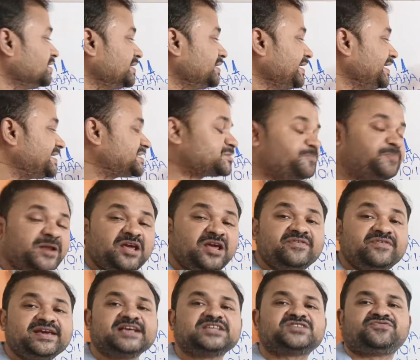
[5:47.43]
its
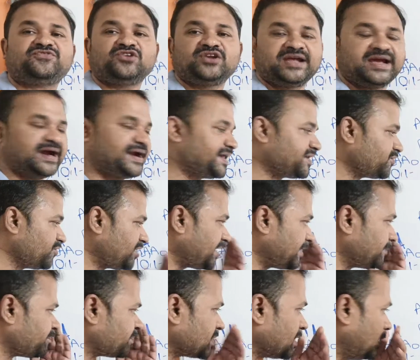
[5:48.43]
previous full adder. Okay.